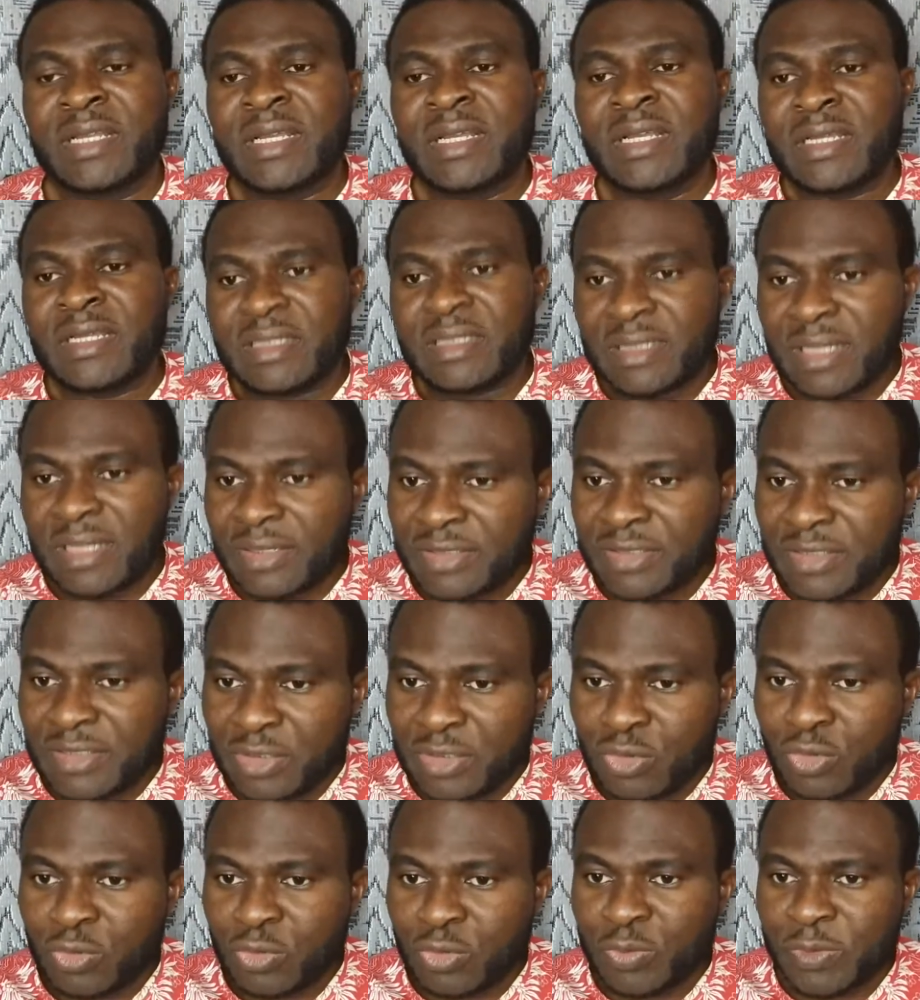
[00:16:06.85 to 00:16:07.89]
Now, these two
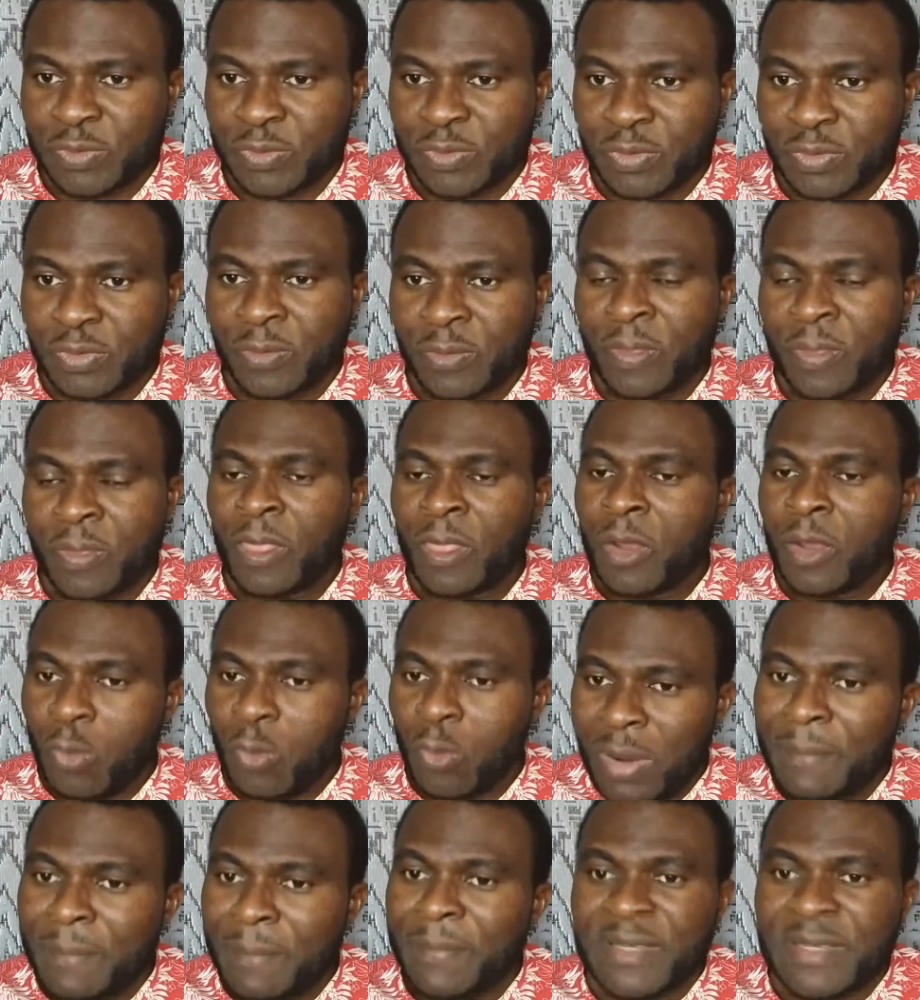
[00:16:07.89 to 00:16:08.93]
people, one
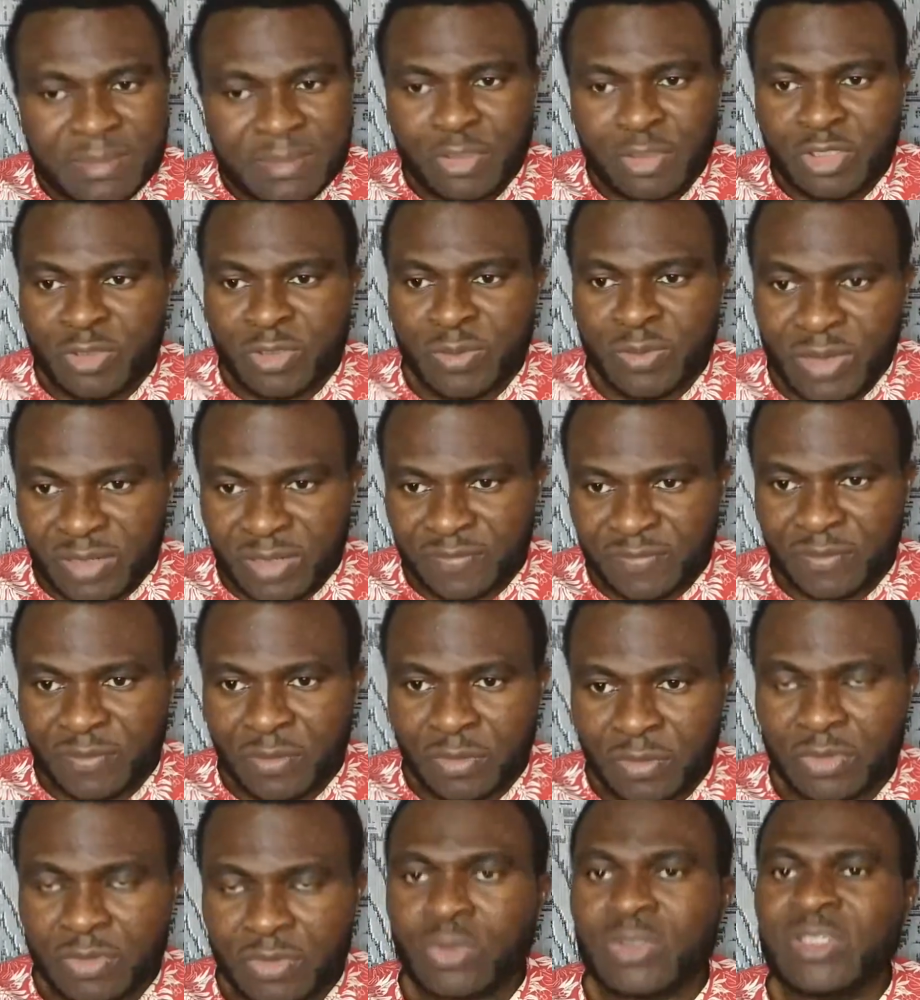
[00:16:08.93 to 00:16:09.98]
person must be at fault.
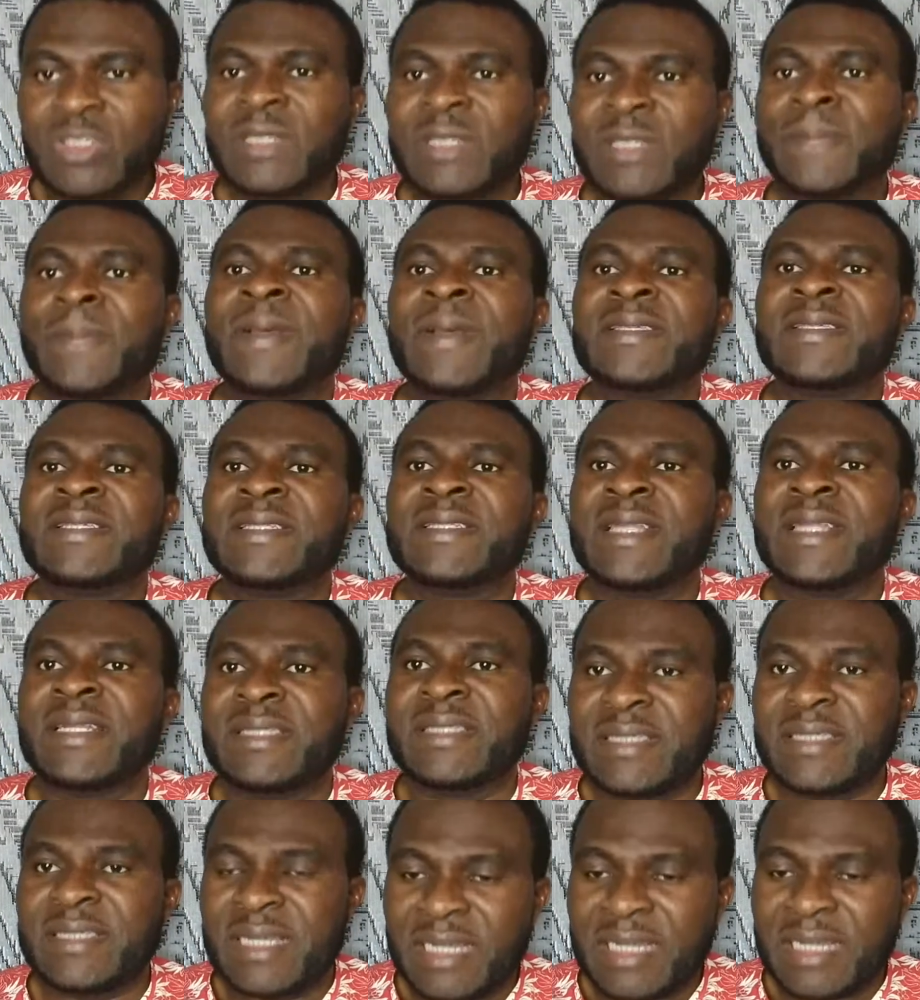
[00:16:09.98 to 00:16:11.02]
So the person that
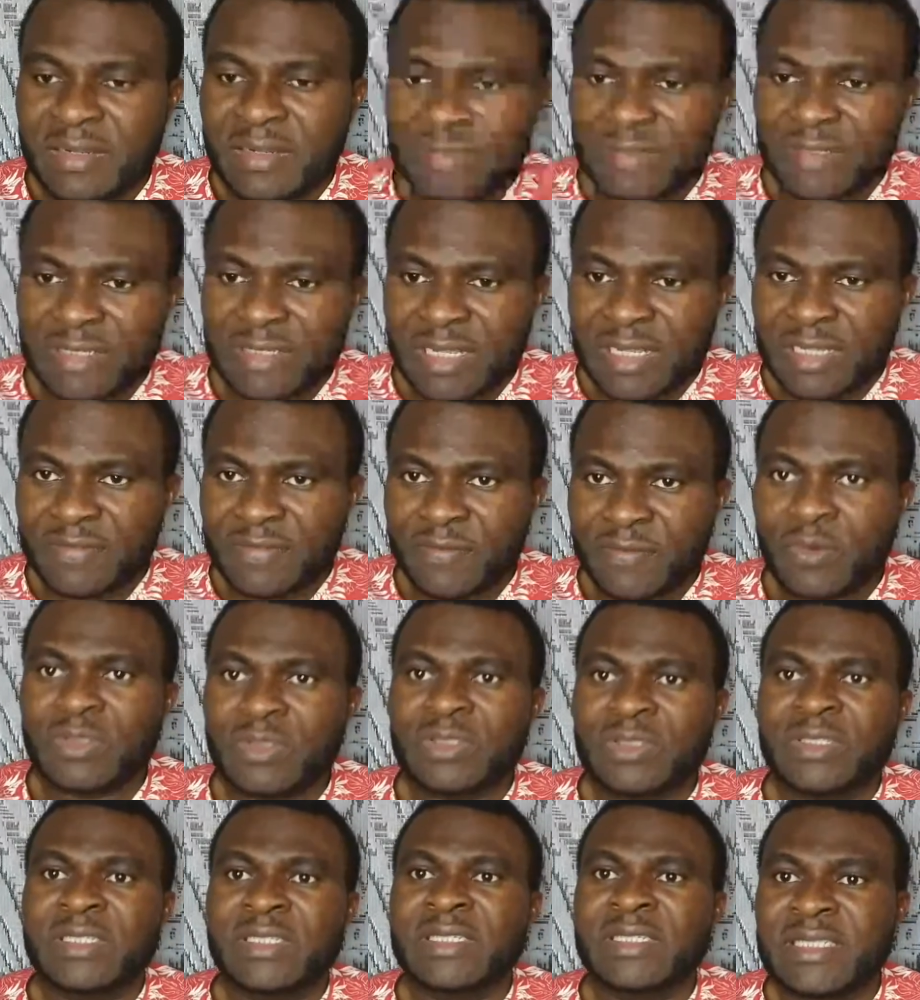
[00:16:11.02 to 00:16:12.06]
is at fault
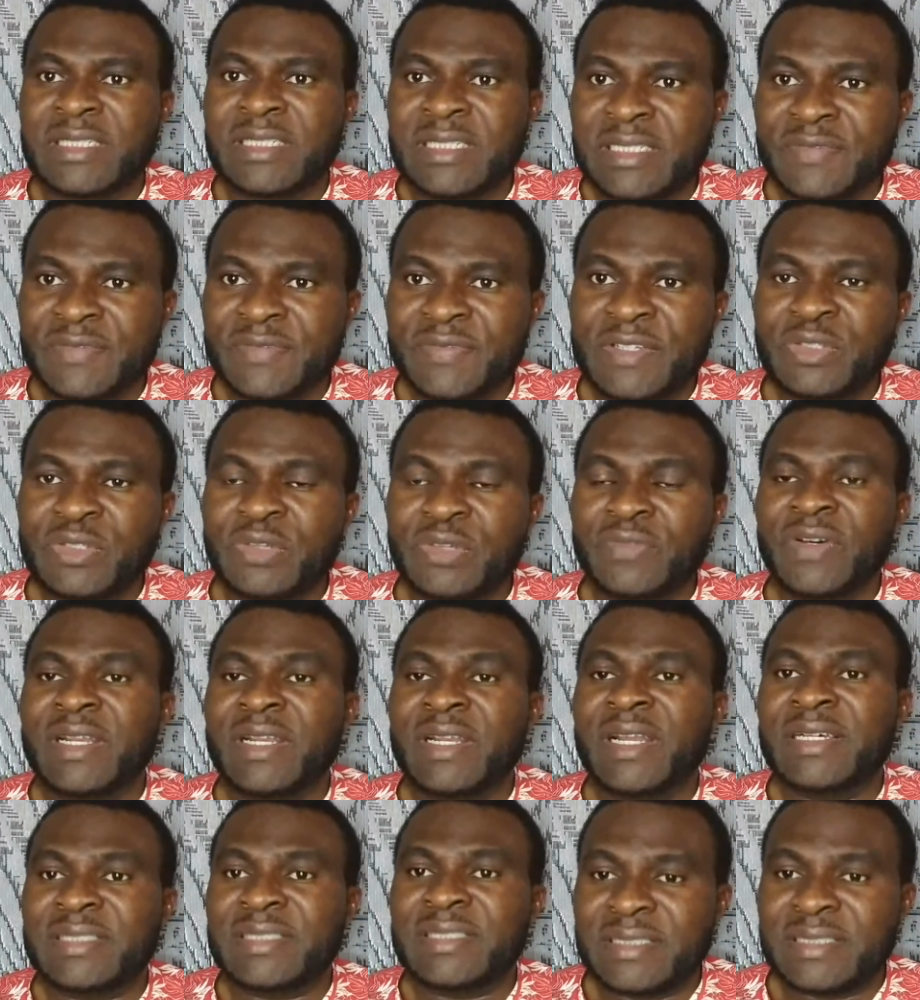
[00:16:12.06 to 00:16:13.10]
in the event of an
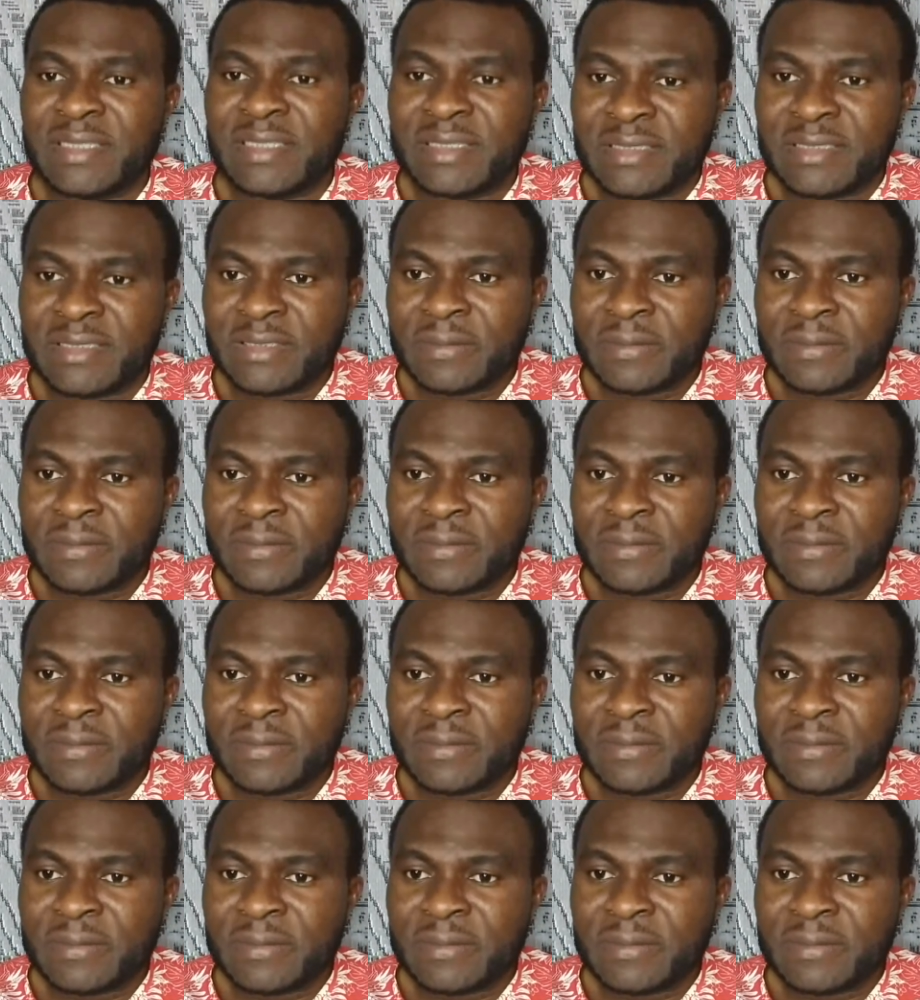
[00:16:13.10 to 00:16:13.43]
accident